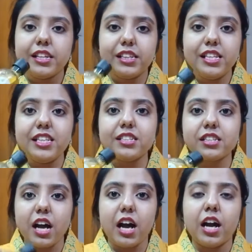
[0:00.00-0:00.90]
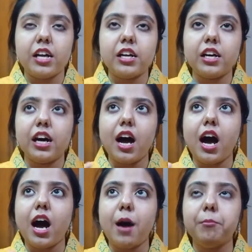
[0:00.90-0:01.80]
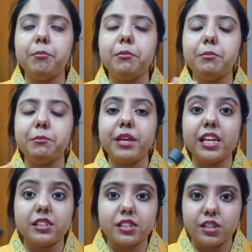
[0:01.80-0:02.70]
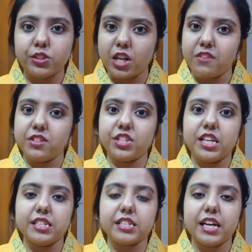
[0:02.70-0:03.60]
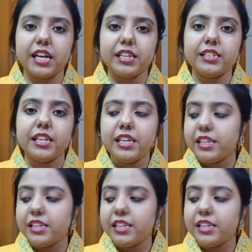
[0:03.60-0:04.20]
These are amazing shower gels, guys.